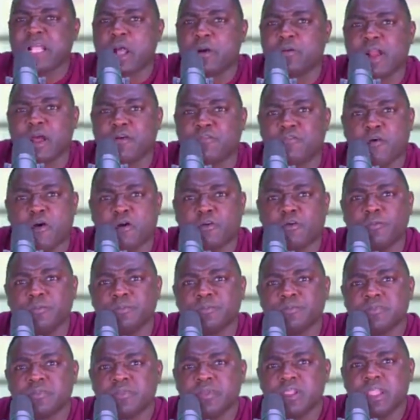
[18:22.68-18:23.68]
by the Queen.
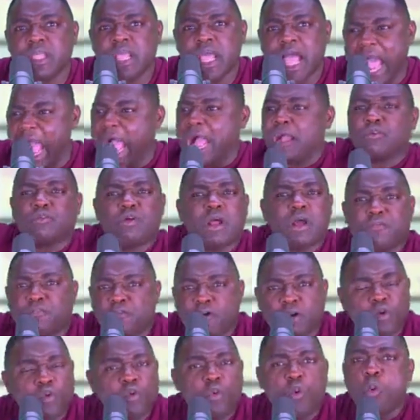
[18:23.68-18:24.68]

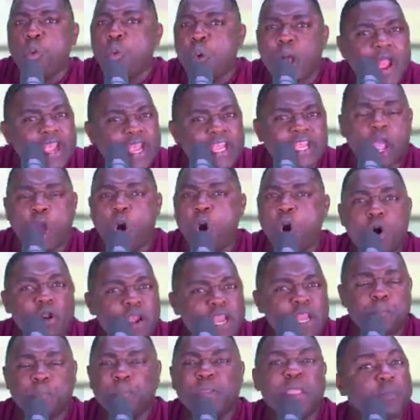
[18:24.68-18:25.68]
They had an agreement with
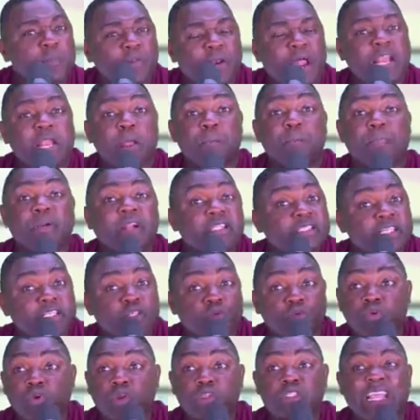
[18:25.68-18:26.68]
Awunafono.
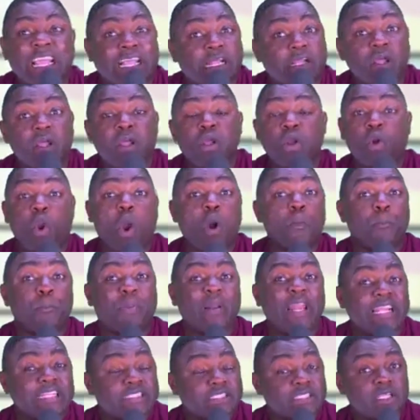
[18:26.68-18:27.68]
And
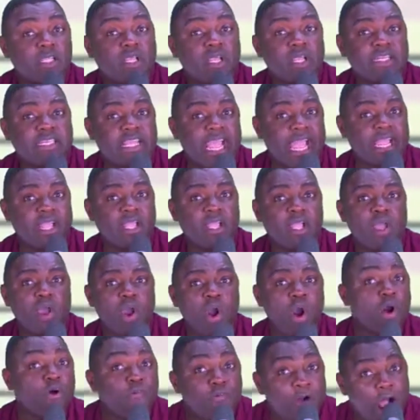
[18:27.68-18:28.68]
Awunafono, the only
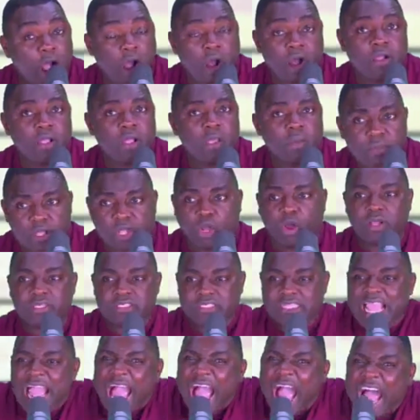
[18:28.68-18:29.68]
people that the British could not
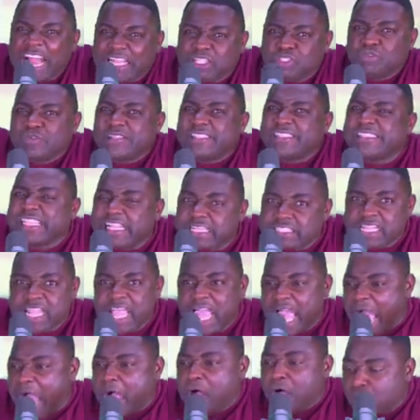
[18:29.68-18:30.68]
take complete
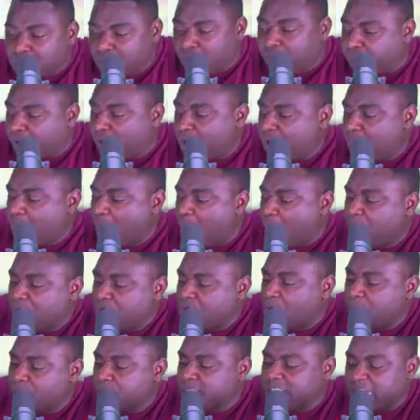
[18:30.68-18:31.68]
day over
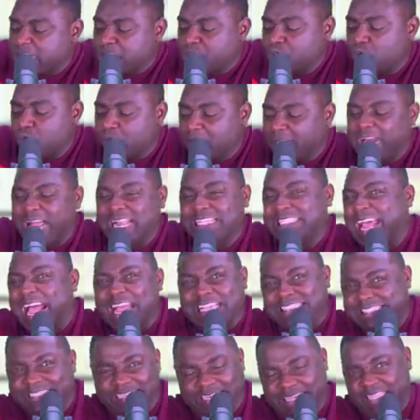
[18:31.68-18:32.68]
because they
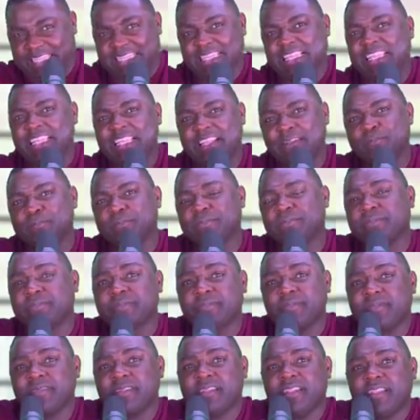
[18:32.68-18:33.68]
had to sit.
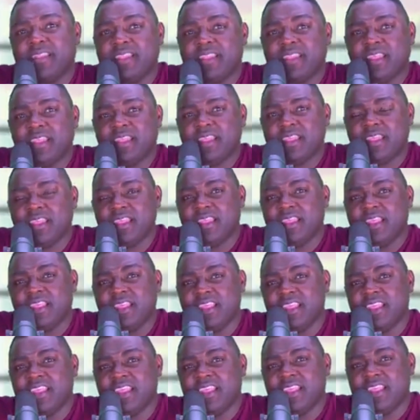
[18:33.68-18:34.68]
Awunafono Mohamed Yomusa
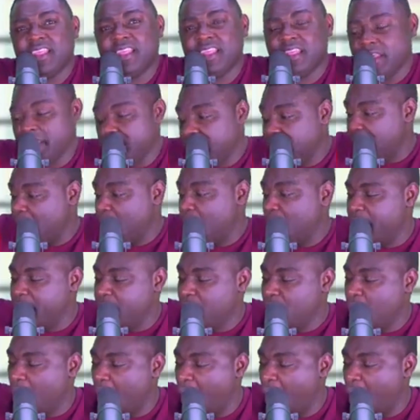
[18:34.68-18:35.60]
Chokratasi.